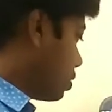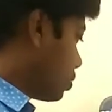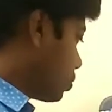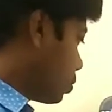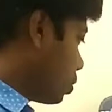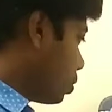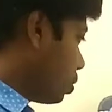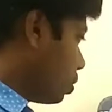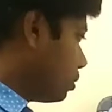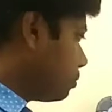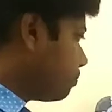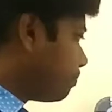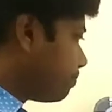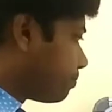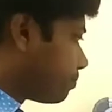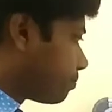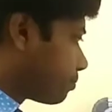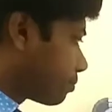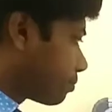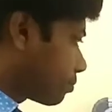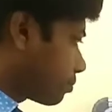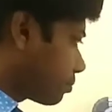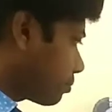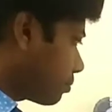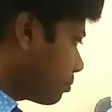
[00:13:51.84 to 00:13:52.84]
So
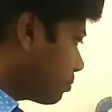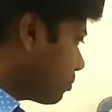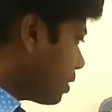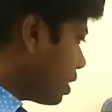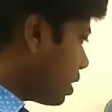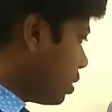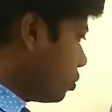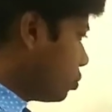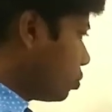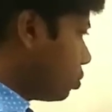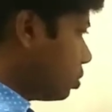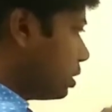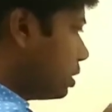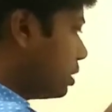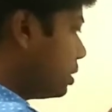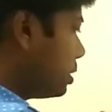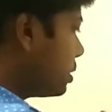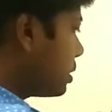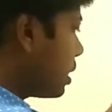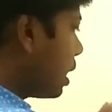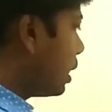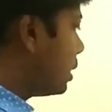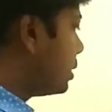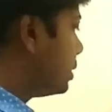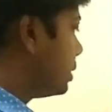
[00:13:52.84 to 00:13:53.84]
this
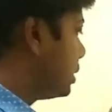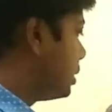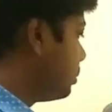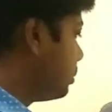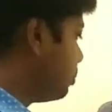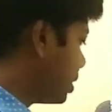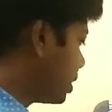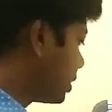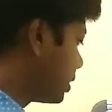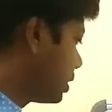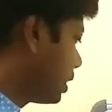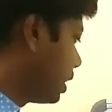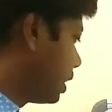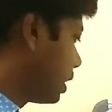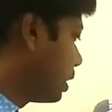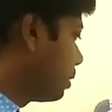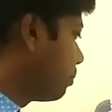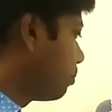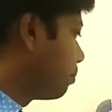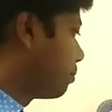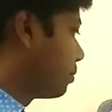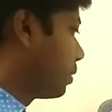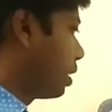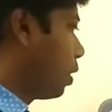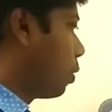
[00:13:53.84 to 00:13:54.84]
is the G mixture.
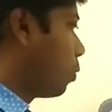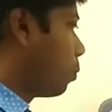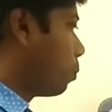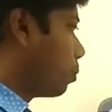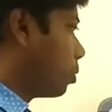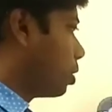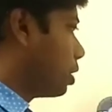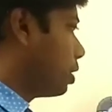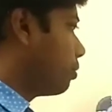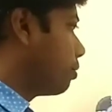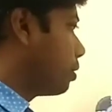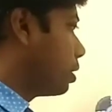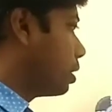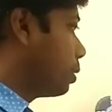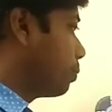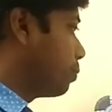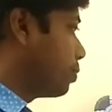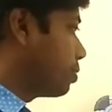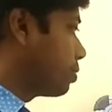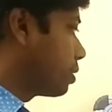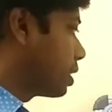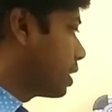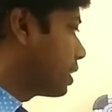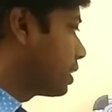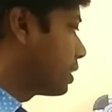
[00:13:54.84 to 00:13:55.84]
Now if
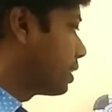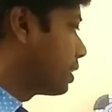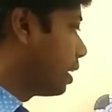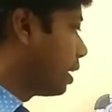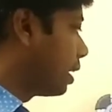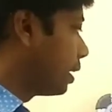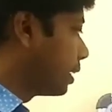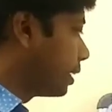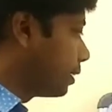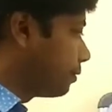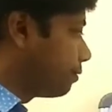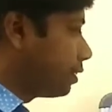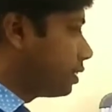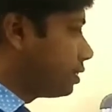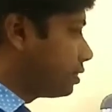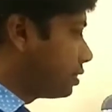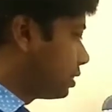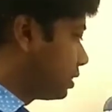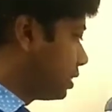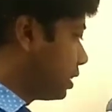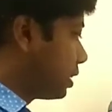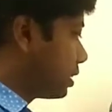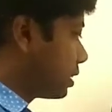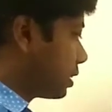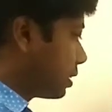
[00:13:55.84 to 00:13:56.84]
you get
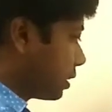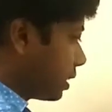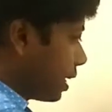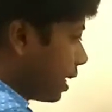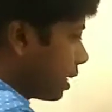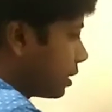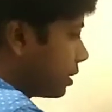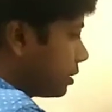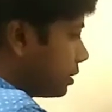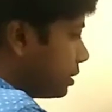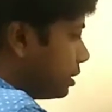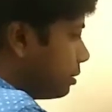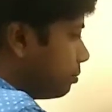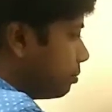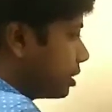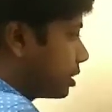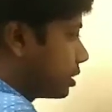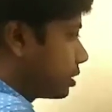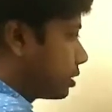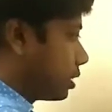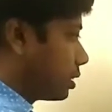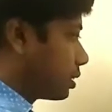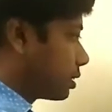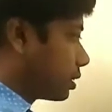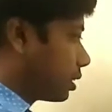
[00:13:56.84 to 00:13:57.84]
differentiate that G
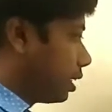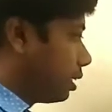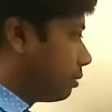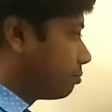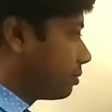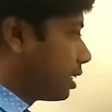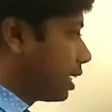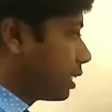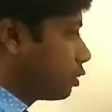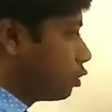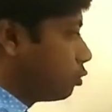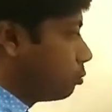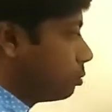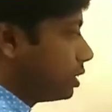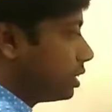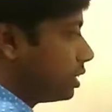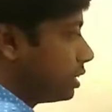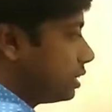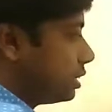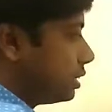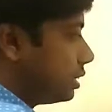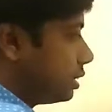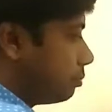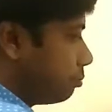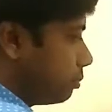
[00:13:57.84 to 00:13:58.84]
mixture term, that will be
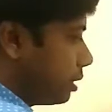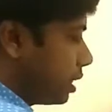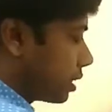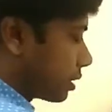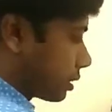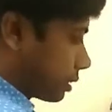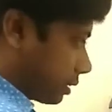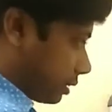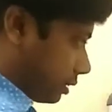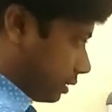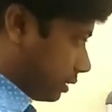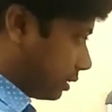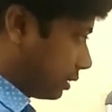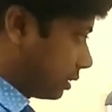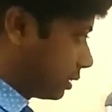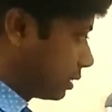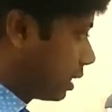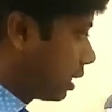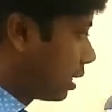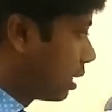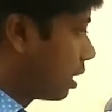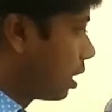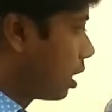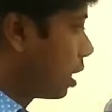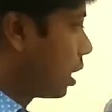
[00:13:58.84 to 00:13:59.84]
DG mix
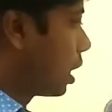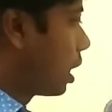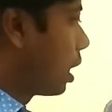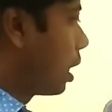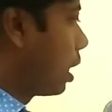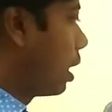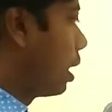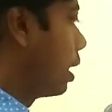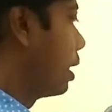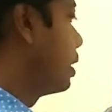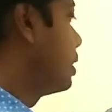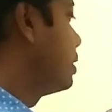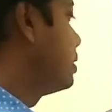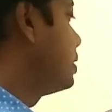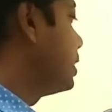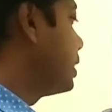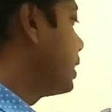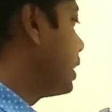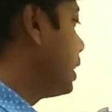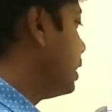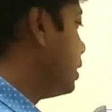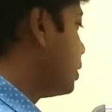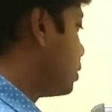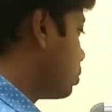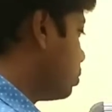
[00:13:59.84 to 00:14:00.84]
is
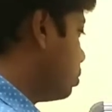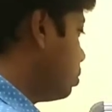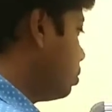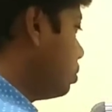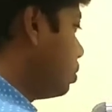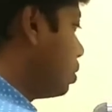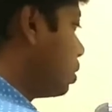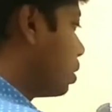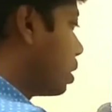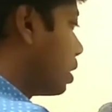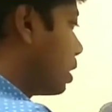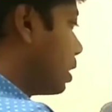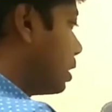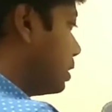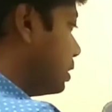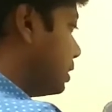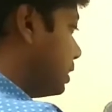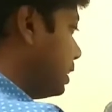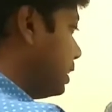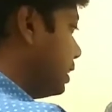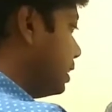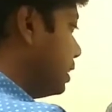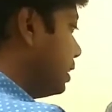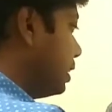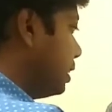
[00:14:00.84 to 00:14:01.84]
equal to
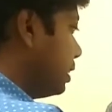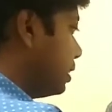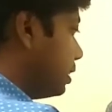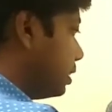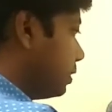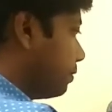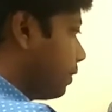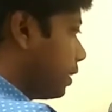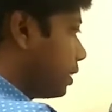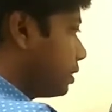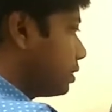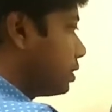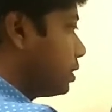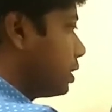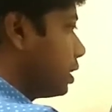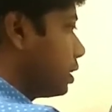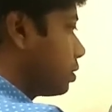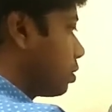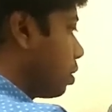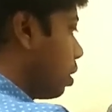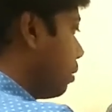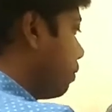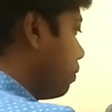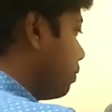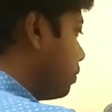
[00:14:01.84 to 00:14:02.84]
D
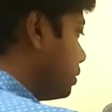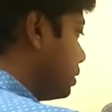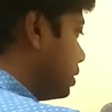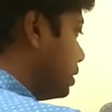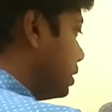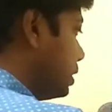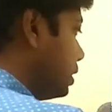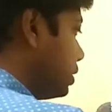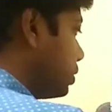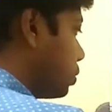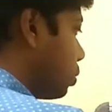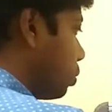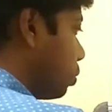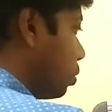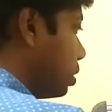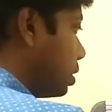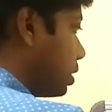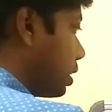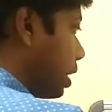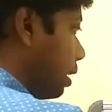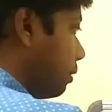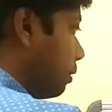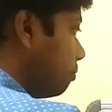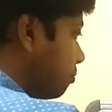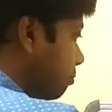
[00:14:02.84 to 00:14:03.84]
differentiate of this whole
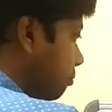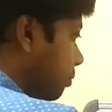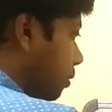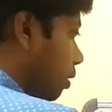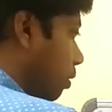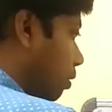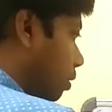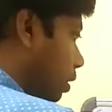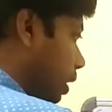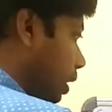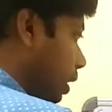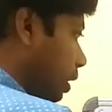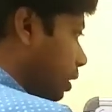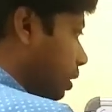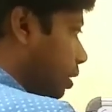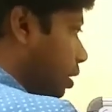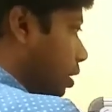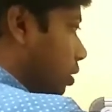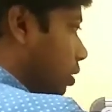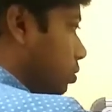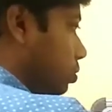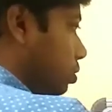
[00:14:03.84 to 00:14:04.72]
term, okay.